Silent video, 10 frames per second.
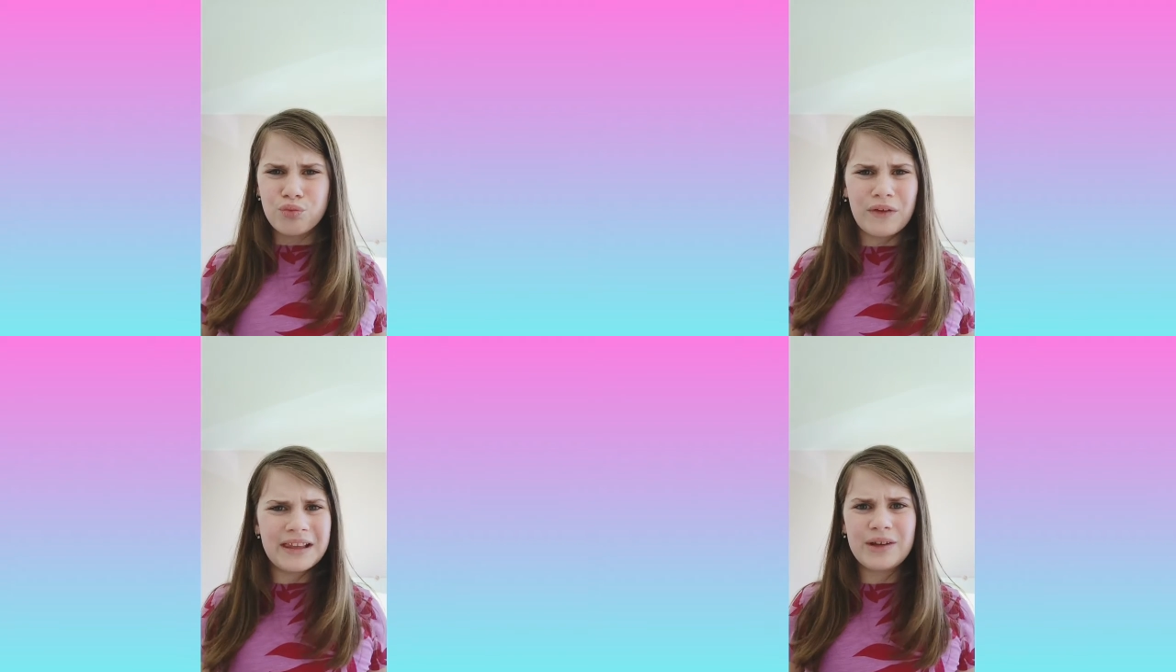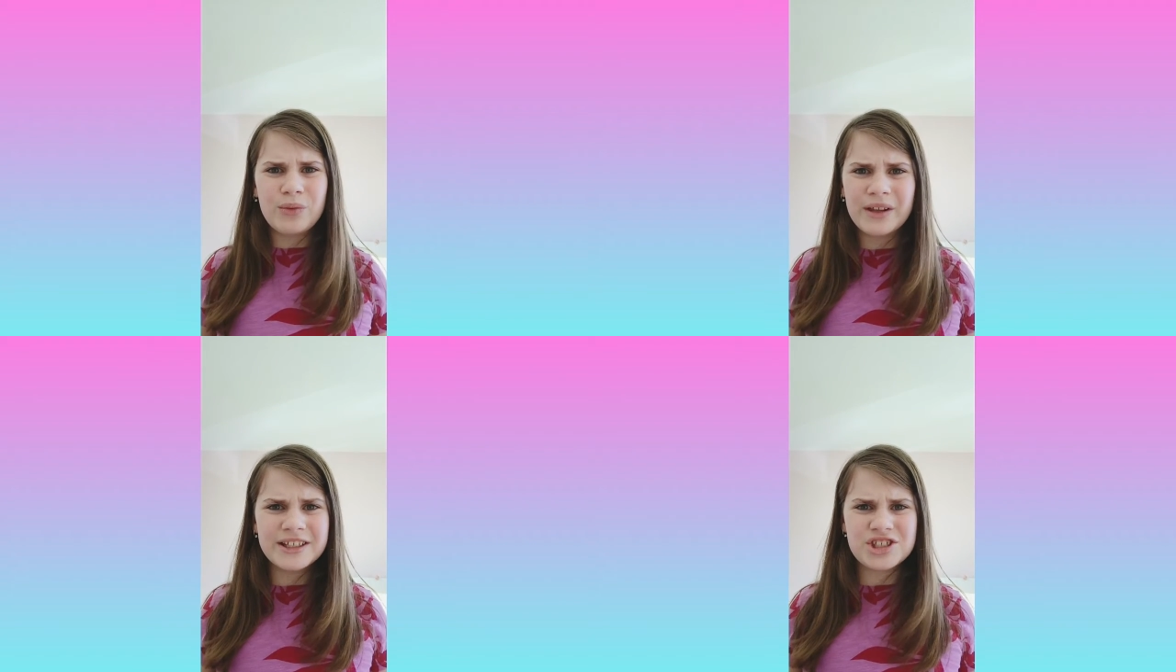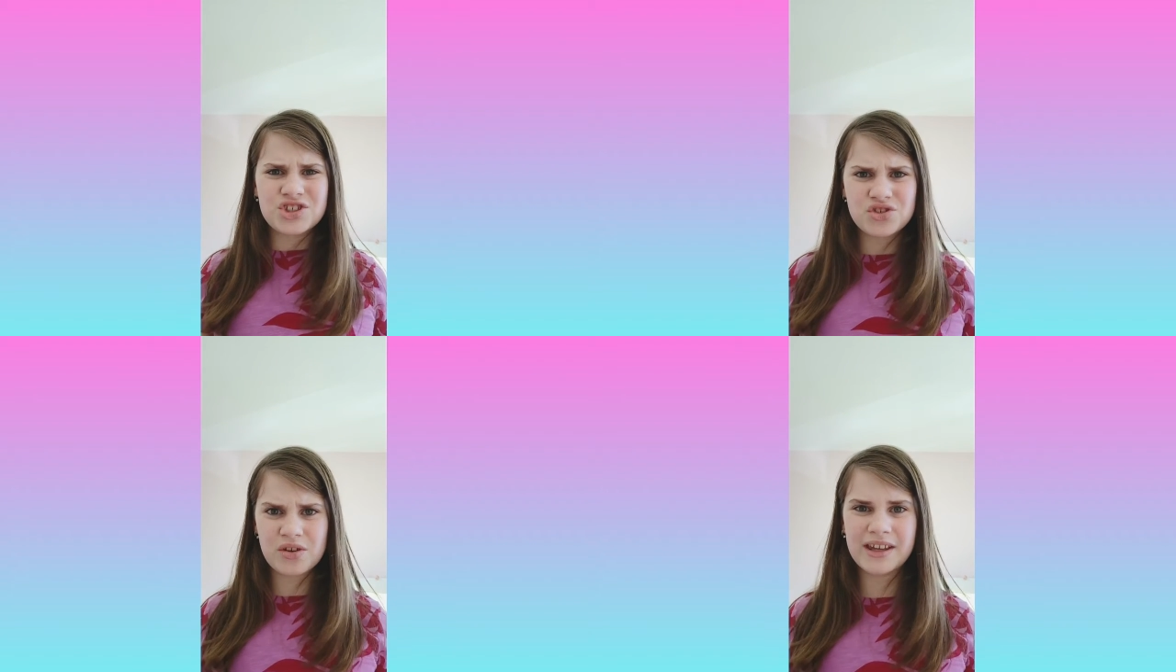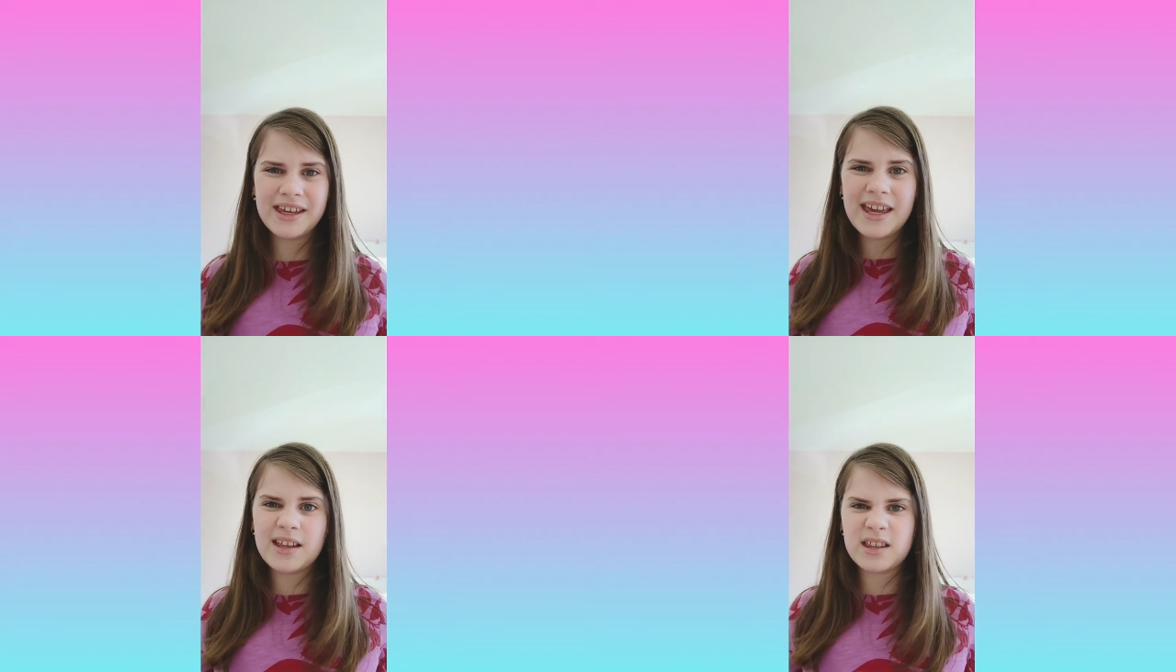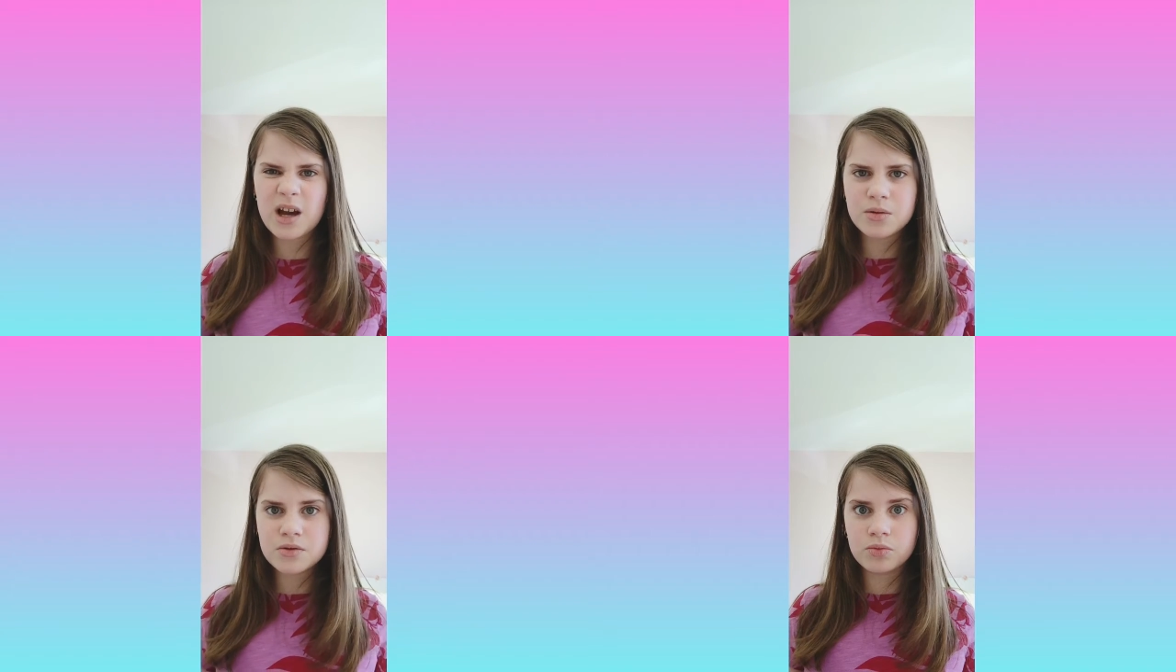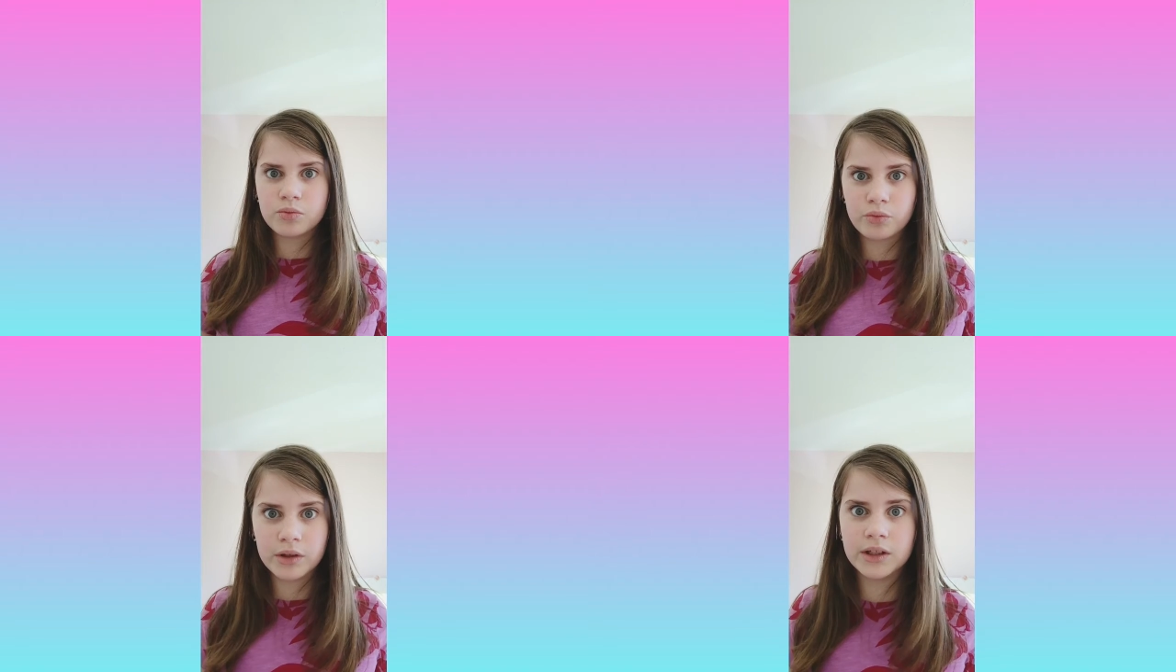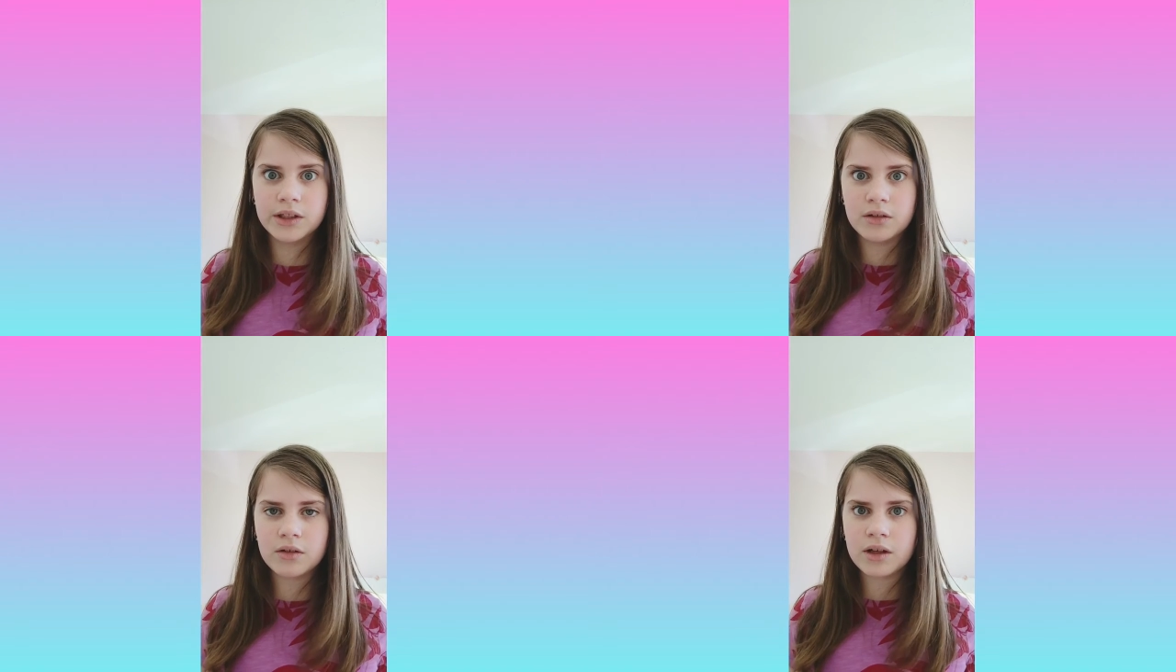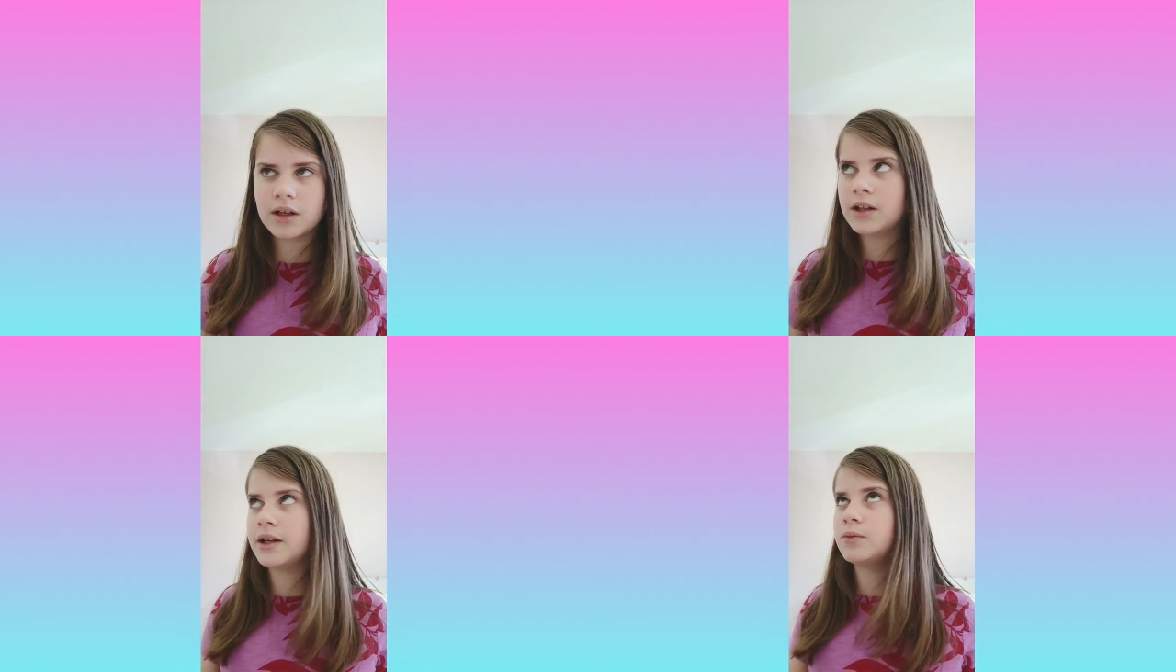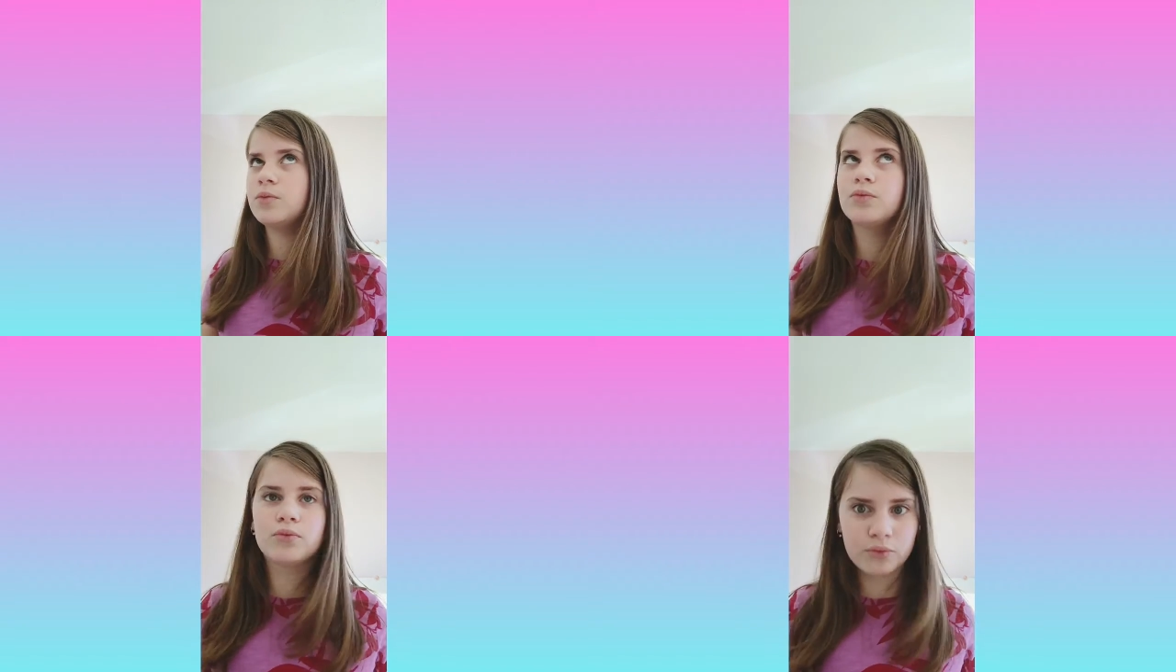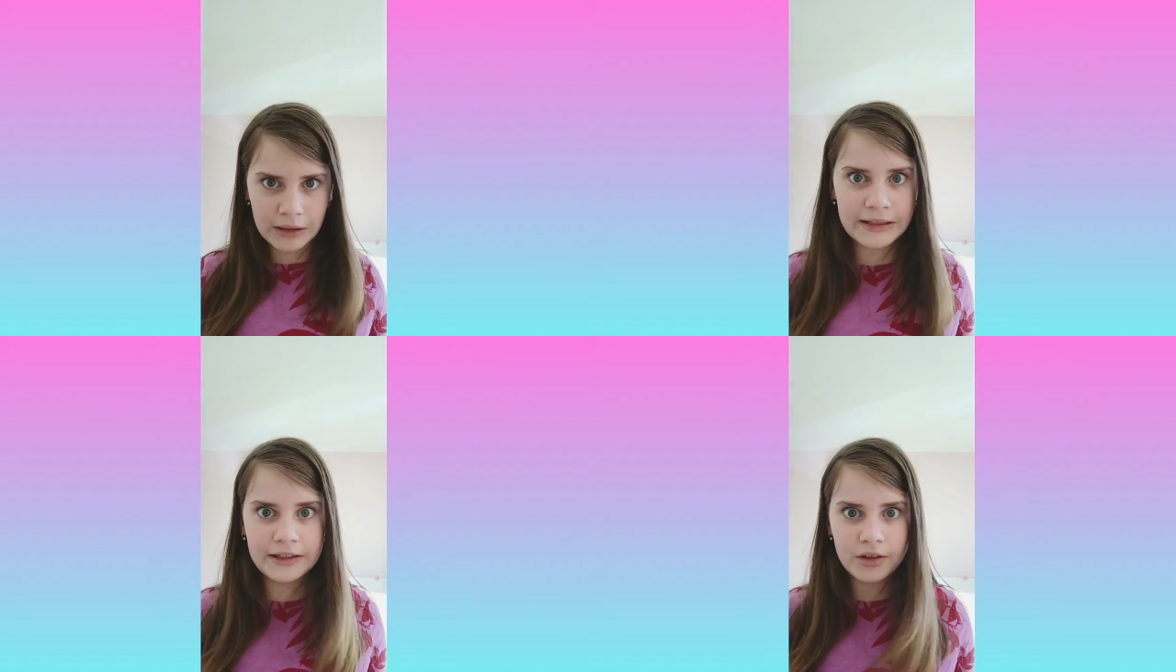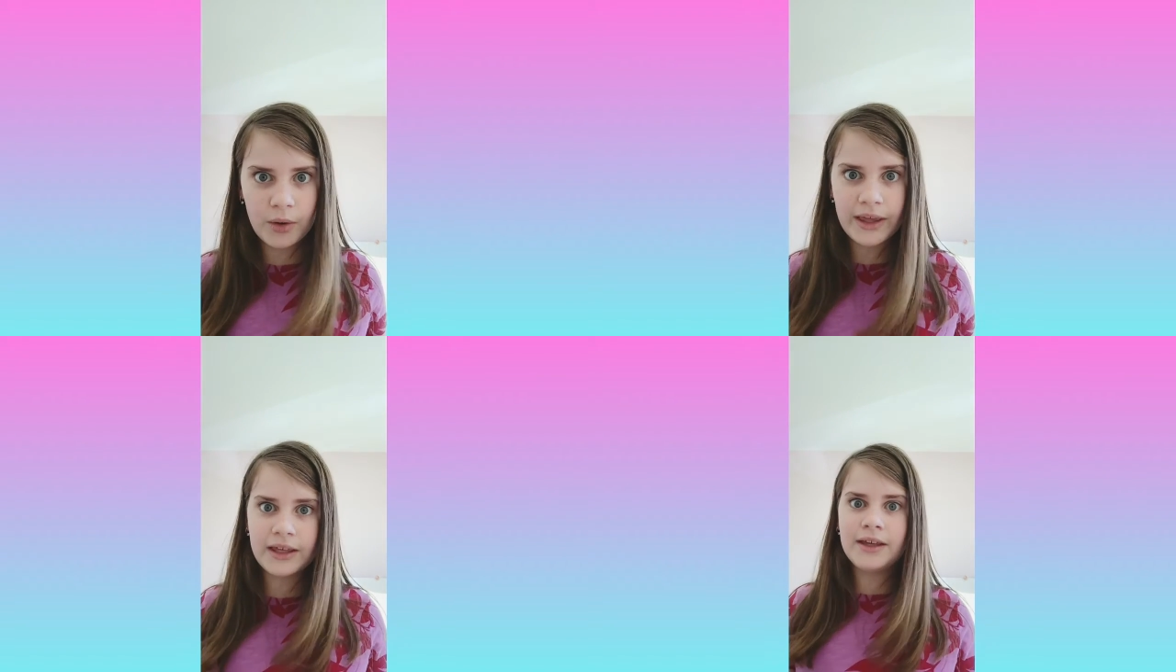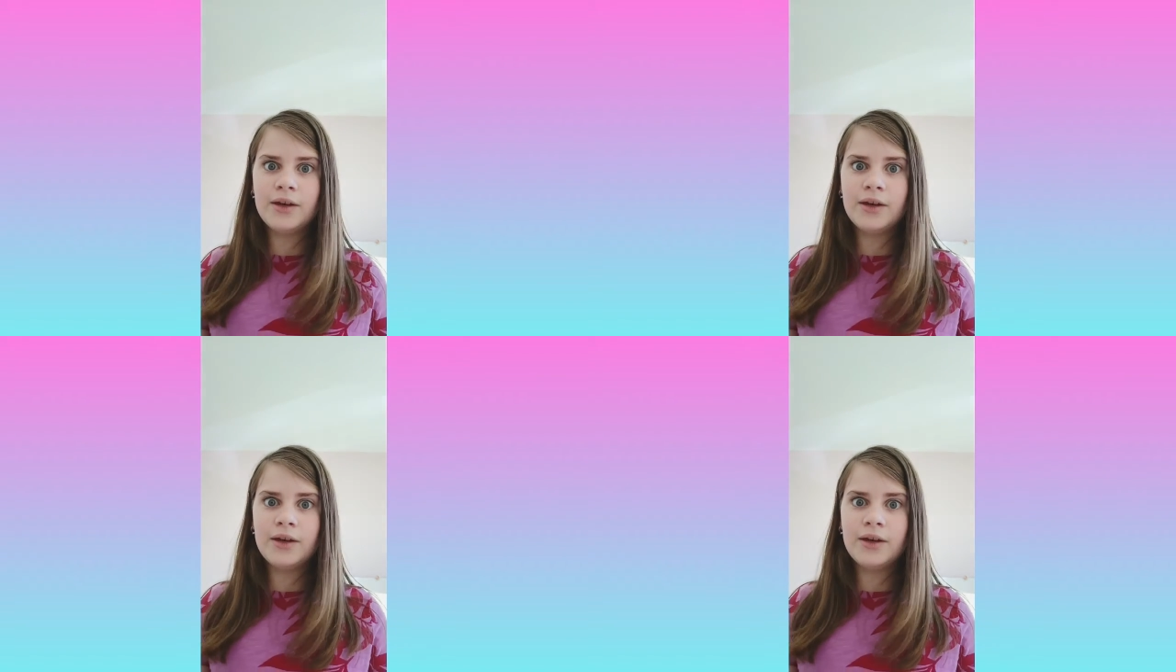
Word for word: really really stringy and that was really annoying like really annoying.